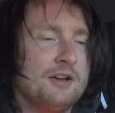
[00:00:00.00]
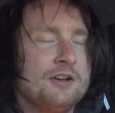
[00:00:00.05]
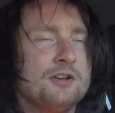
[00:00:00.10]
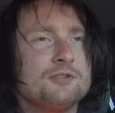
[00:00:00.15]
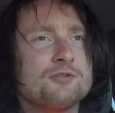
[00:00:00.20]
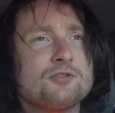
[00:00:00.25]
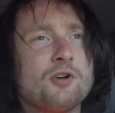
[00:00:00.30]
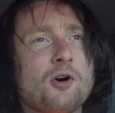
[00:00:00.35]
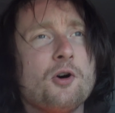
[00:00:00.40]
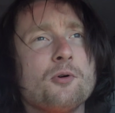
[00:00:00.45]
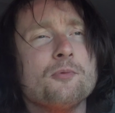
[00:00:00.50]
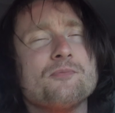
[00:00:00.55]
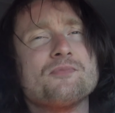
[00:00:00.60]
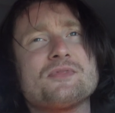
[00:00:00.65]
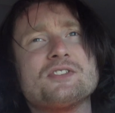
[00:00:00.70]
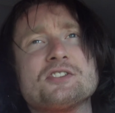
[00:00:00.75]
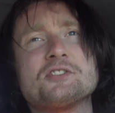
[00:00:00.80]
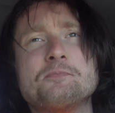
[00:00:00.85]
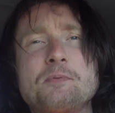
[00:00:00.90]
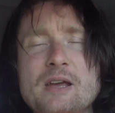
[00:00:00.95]
So
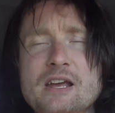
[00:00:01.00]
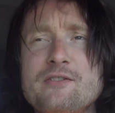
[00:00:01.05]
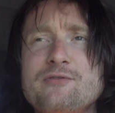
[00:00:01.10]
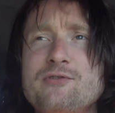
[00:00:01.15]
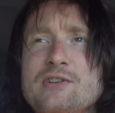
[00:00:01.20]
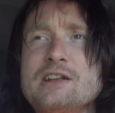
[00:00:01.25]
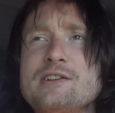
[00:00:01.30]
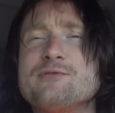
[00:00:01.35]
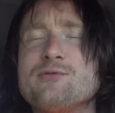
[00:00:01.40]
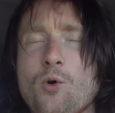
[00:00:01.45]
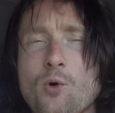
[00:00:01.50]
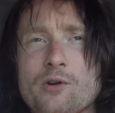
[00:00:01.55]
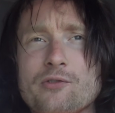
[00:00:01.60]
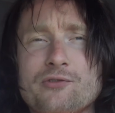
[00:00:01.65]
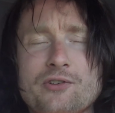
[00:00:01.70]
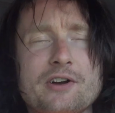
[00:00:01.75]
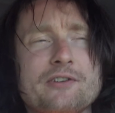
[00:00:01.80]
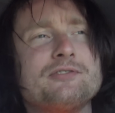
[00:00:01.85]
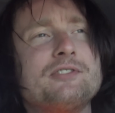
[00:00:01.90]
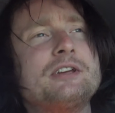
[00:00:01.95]
the Speed Feed
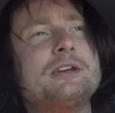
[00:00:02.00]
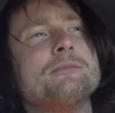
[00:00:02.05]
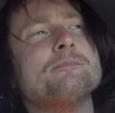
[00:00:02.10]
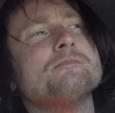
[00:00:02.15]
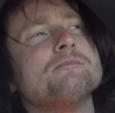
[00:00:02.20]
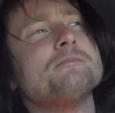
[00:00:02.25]
450,